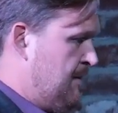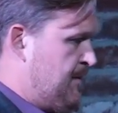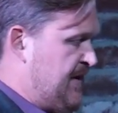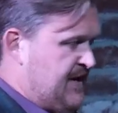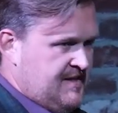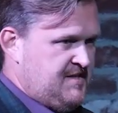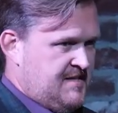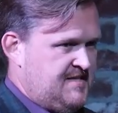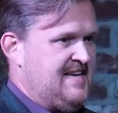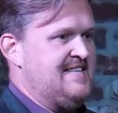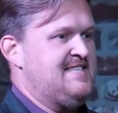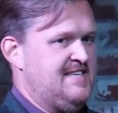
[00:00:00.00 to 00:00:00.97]
because of the
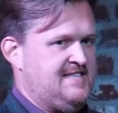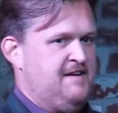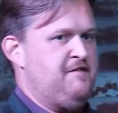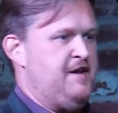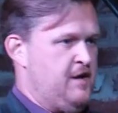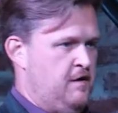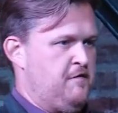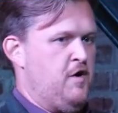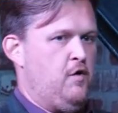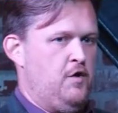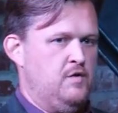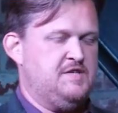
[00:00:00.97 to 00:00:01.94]
sensitivity of
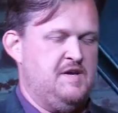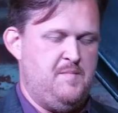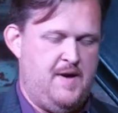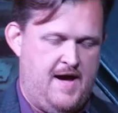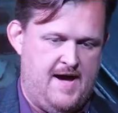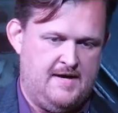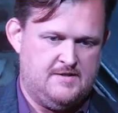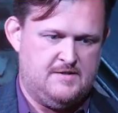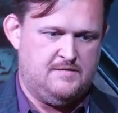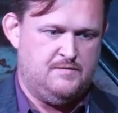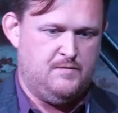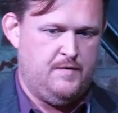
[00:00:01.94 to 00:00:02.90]
all those
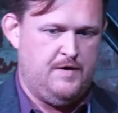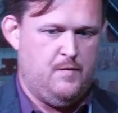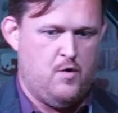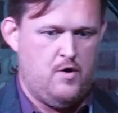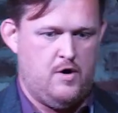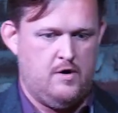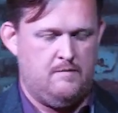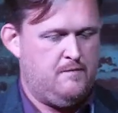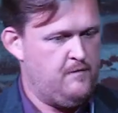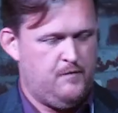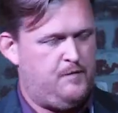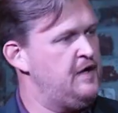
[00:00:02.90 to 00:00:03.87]
impacts, we were
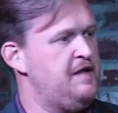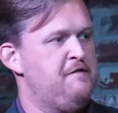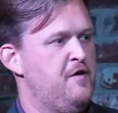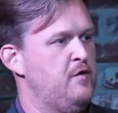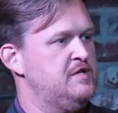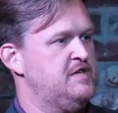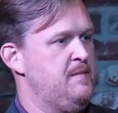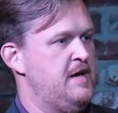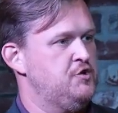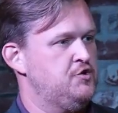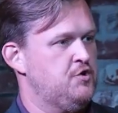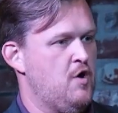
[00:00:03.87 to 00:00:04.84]
really focused on
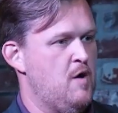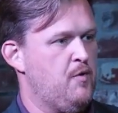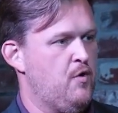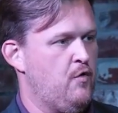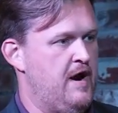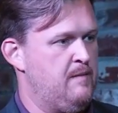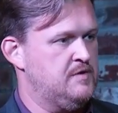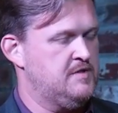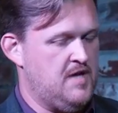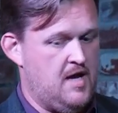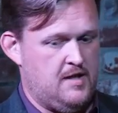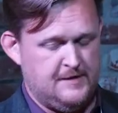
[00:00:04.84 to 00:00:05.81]
making sure our program was
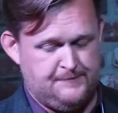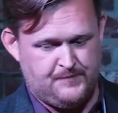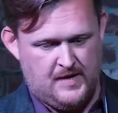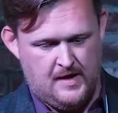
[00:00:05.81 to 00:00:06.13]
solid.